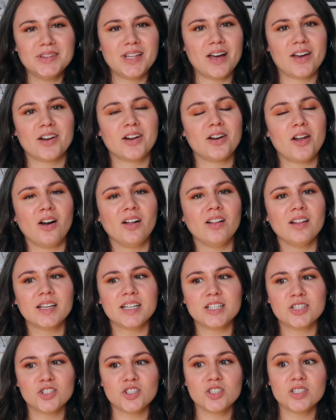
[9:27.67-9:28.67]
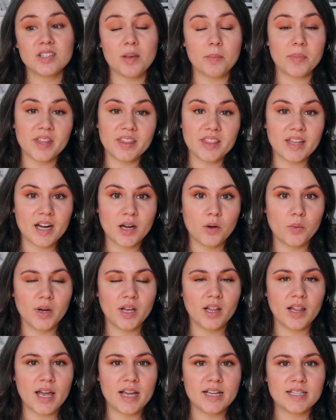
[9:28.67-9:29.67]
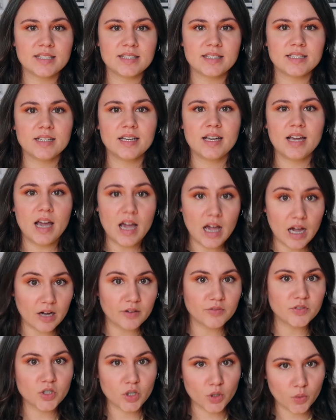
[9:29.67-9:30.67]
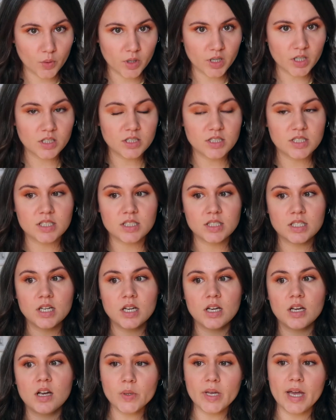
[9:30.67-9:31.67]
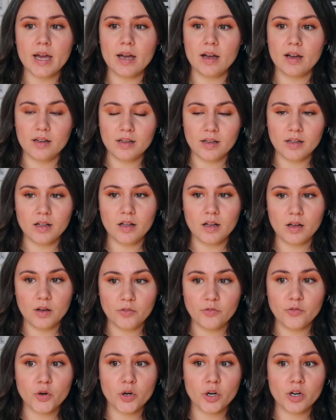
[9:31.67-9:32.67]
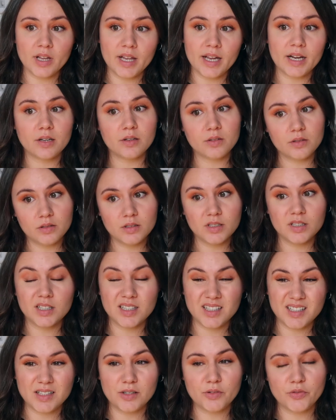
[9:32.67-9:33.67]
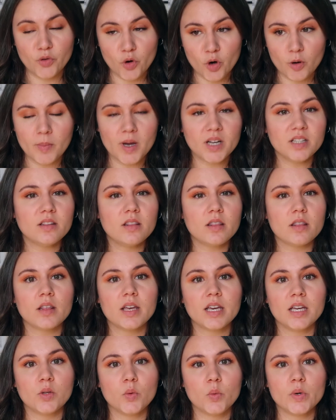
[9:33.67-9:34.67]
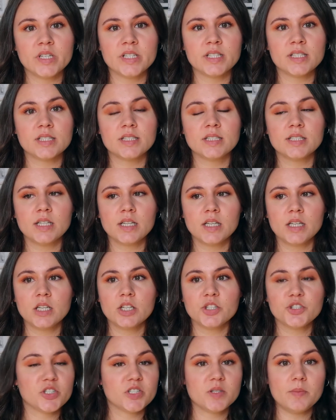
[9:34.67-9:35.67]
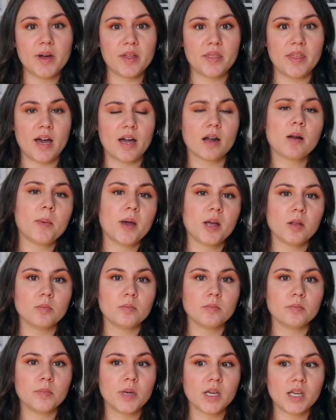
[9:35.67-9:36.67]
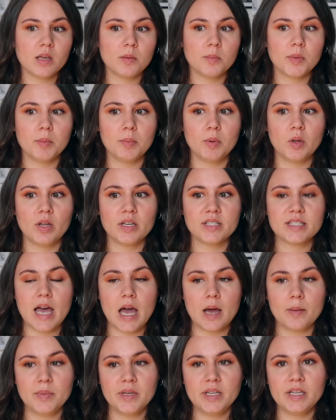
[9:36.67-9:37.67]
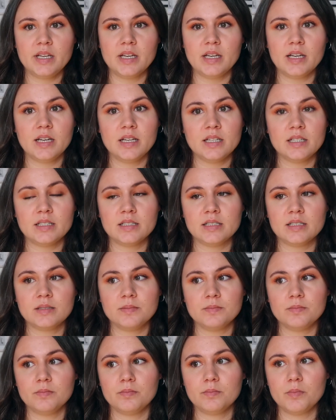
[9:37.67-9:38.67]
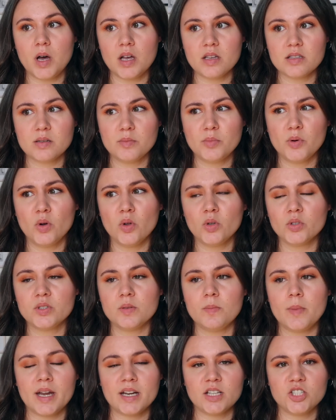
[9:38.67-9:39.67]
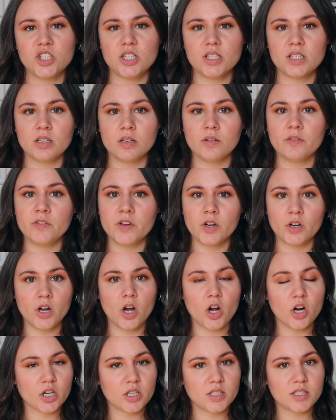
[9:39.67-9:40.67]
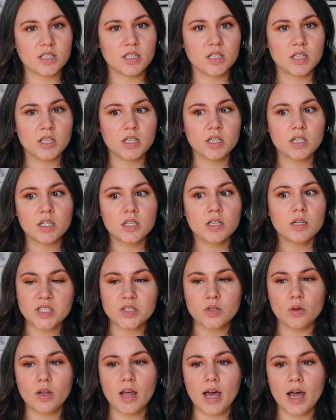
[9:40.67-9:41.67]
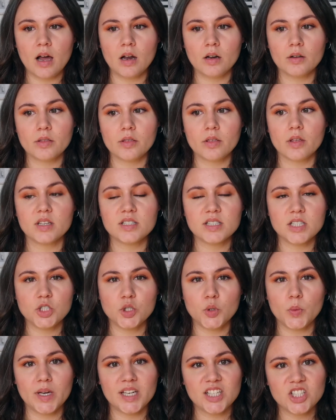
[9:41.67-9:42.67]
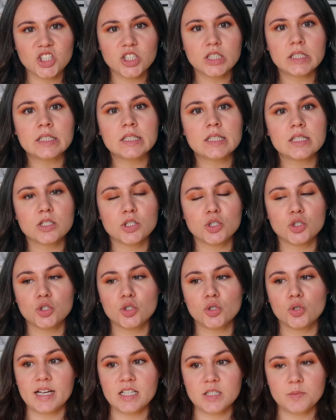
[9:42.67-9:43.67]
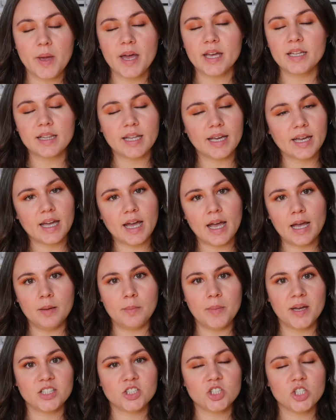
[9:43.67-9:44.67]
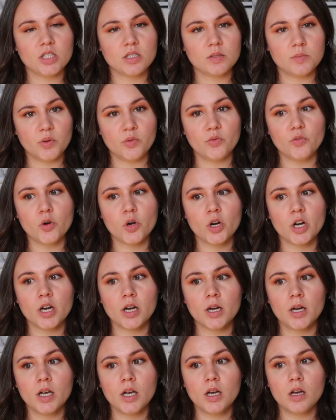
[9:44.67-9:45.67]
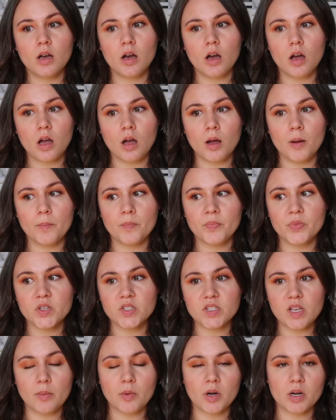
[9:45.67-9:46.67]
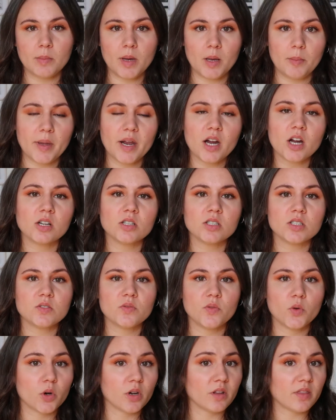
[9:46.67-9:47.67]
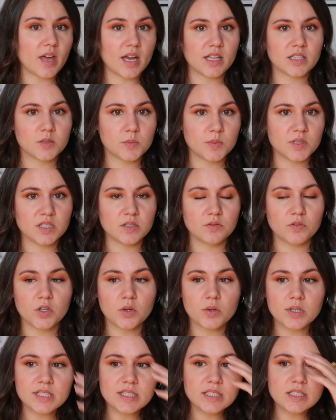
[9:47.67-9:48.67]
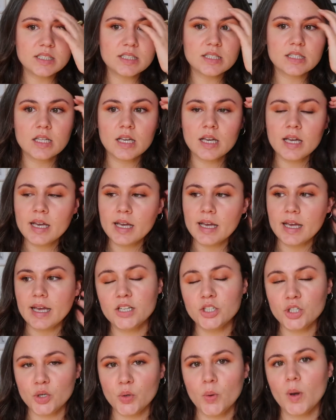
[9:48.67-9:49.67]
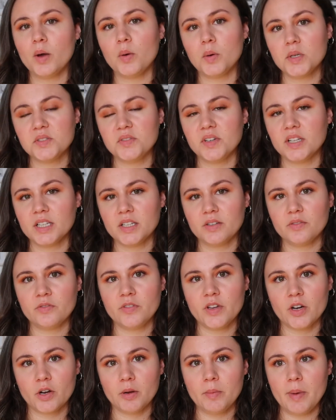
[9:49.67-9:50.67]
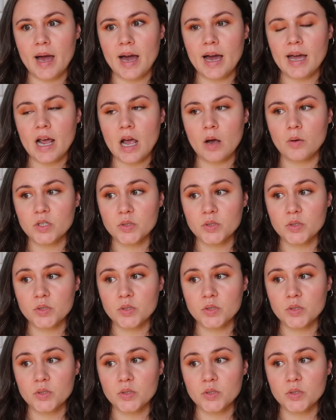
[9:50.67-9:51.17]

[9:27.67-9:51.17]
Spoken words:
Not at all. It's just something that I realized afterwards. So yeah, for like 4 months, it was just about that, about making people as happy as possible, to managing very hard mental health situations. And I spent, like I mentioned before, the summer at my parents' for that specific reason. I knew I was feeling very bad.